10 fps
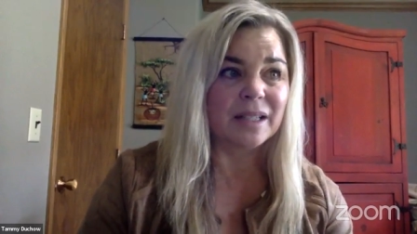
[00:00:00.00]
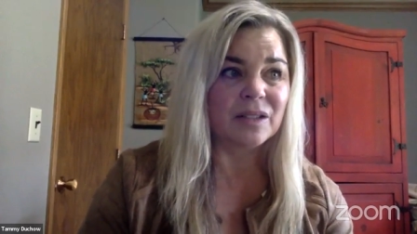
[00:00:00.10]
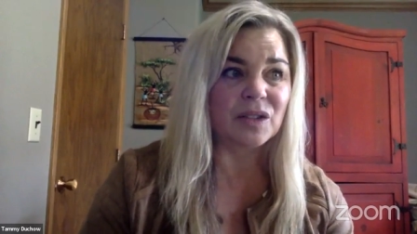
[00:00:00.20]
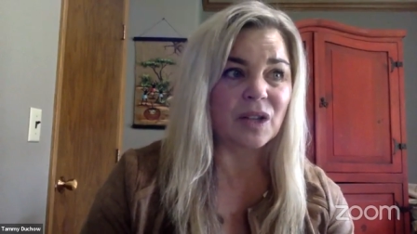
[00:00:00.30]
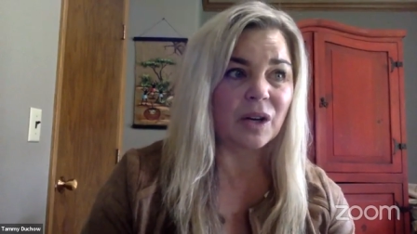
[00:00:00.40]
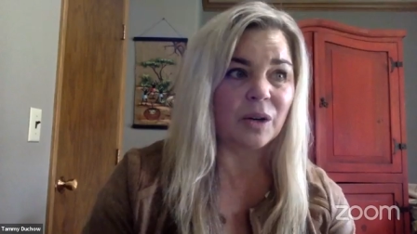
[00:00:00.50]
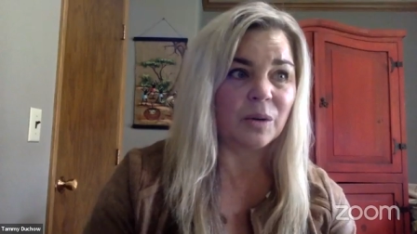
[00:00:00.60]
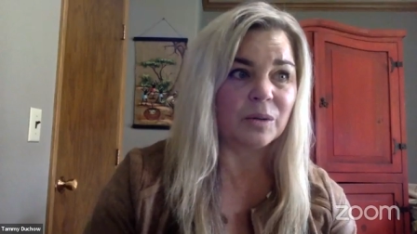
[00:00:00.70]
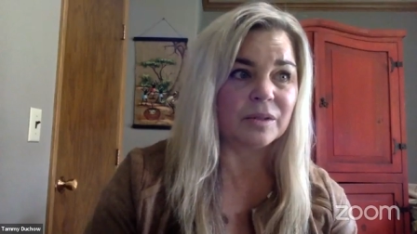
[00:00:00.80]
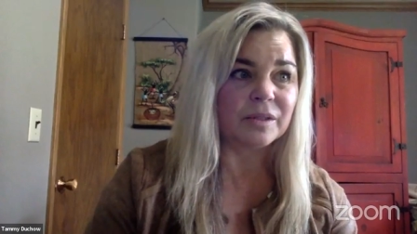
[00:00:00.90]

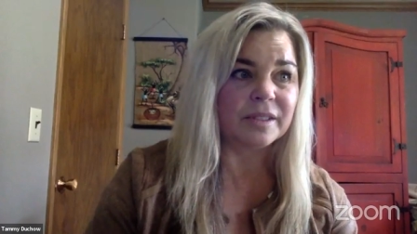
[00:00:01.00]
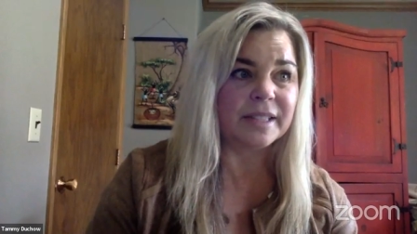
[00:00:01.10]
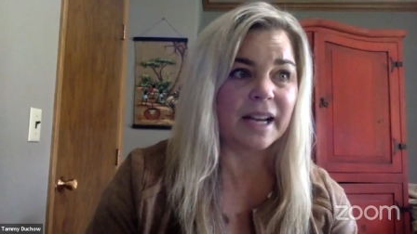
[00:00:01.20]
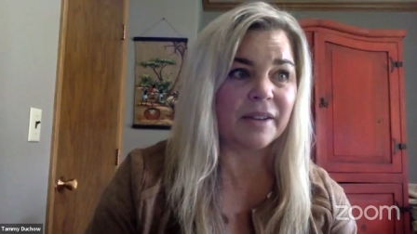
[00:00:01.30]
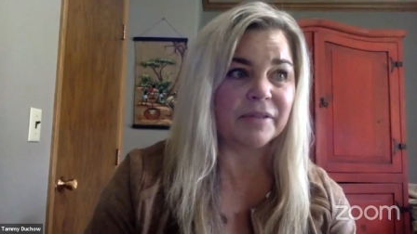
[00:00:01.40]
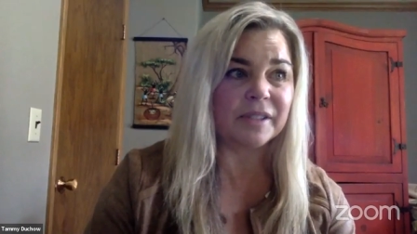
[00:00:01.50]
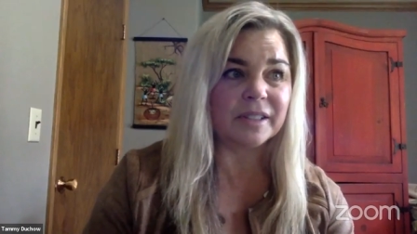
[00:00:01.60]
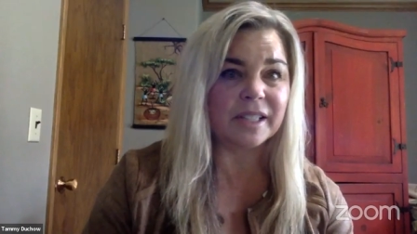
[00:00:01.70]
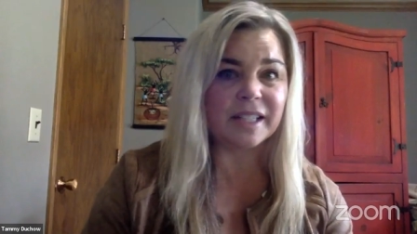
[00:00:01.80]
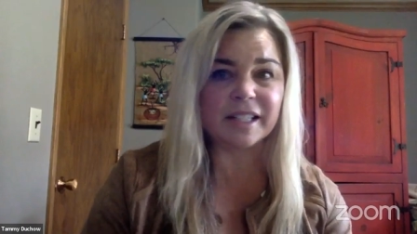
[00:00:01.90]
So
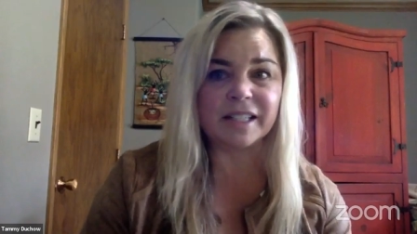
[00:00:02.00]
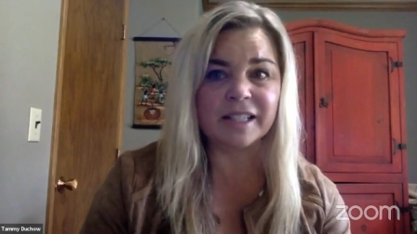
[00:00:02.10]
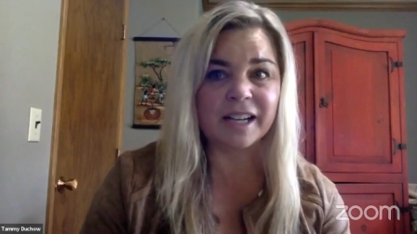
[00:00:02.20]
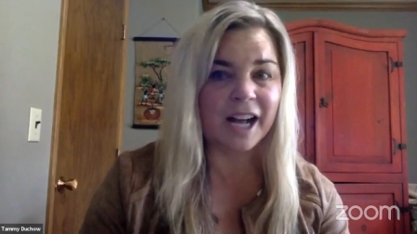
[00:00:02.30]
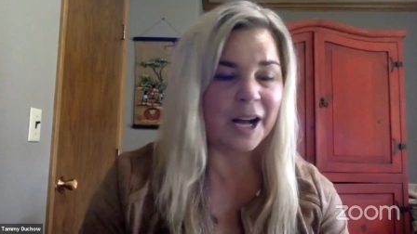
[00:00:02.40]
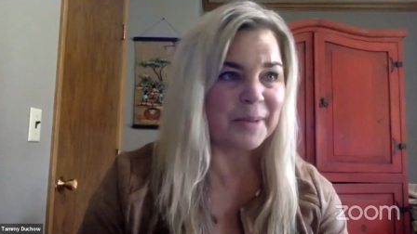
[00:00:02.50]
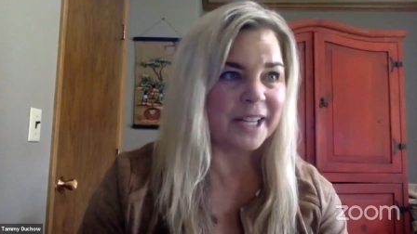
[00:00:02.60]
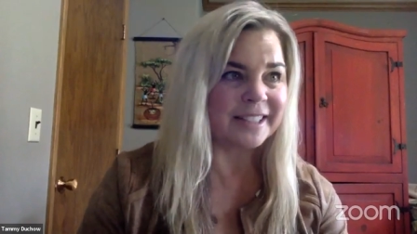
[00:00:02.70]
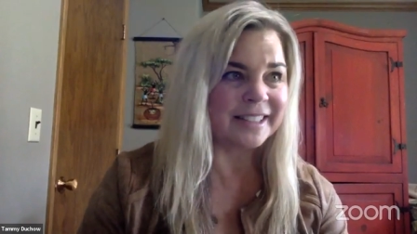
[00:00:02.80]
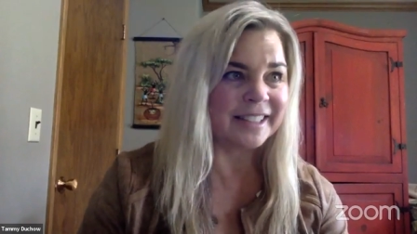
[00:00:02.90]
definitely comment